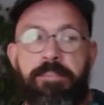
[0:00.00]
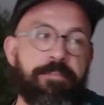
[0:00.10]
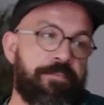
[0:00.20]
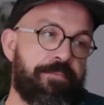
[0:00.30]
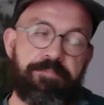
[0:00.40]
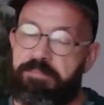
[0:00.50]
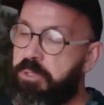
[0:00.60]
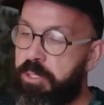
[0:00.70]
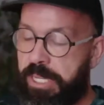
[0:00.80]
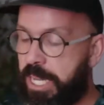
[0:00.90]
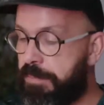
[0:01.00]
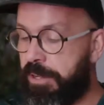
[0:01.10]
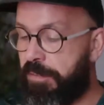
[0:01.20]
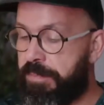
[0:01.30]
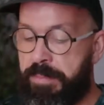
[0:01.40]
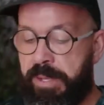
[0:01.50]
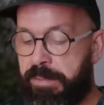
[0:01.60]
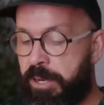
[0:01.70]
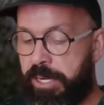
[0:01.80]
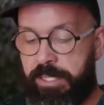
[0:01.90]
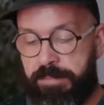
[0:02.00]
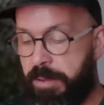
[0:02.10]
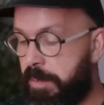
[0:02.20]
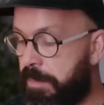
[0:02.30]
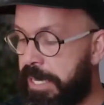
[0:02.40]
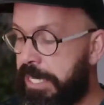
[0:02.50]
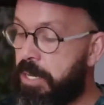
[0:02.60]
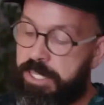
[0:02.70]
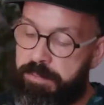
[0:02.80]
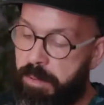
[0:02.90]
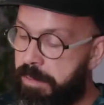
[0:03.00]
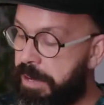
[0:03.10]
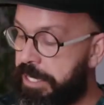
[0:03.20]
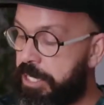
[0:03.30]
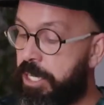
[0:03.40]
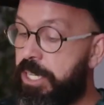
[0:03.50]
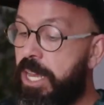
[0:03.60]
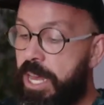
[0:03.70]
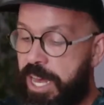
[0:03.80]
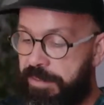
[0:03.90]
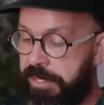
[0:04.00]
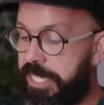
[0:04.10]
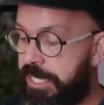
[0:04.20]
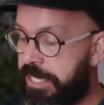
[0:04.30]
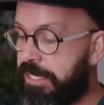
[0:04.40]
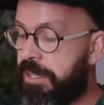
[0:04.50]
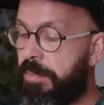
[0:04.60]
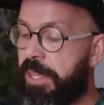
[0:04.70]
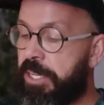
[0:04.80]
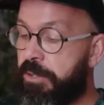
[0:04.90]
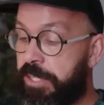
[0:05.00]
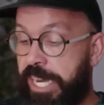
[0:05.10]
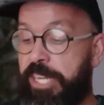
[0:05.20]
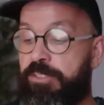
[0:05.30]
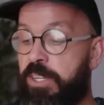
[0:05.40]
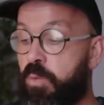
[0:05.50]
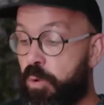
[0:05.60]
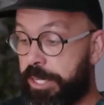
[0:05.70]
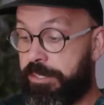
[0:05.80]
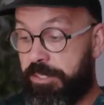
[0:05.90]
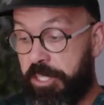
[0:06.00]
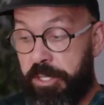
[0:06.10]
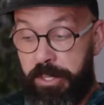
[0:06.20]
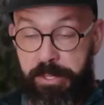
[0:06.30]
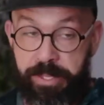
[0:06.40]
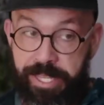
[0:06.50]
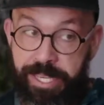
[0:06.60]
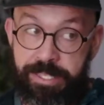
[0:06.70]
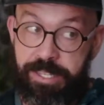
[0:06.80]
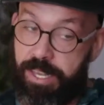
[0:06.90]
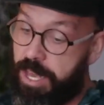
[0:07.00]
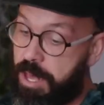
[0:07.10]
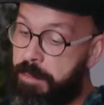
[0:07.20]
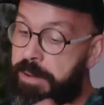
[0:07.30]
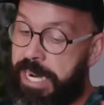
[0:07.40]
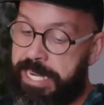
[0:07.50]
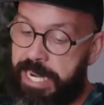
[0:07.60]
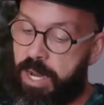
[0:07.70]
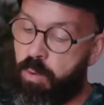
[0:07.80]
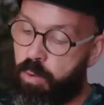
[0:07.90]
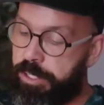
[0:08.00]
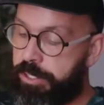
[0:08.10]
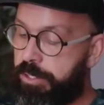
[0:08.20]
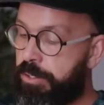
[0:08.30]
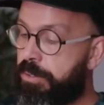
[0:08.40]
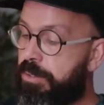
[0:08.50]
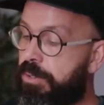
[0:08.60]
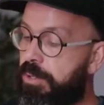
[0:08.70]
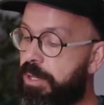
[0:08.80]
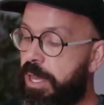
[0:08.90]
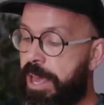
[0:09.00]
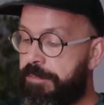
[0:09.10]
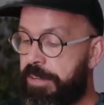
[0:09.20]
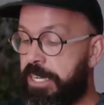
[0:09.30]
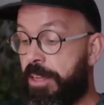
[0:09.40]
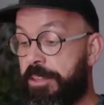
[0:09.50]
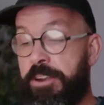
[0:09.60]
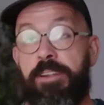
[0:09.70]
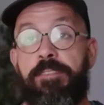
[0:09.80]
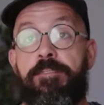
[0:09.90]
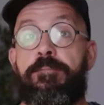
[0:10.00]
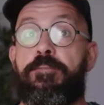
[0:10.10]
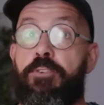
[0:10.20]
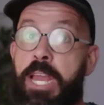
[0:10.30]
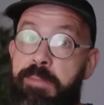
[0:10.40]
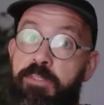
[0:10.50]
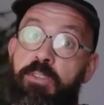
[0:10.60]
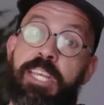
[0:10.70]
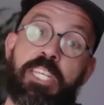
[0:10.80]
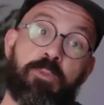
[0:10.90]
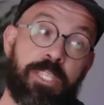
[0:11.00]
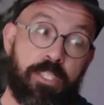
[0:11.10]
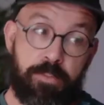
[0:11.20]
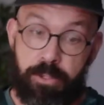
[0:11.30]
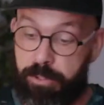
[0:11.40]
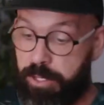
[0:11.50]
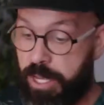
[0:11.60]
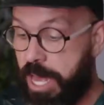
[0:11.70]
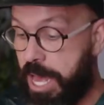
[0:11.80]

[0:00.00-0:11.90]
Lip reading: I've told a couple of people about it. Some people might know, some people might not. I've been testing something new that actually works good with these, but I now want to have another frames to test with this boot.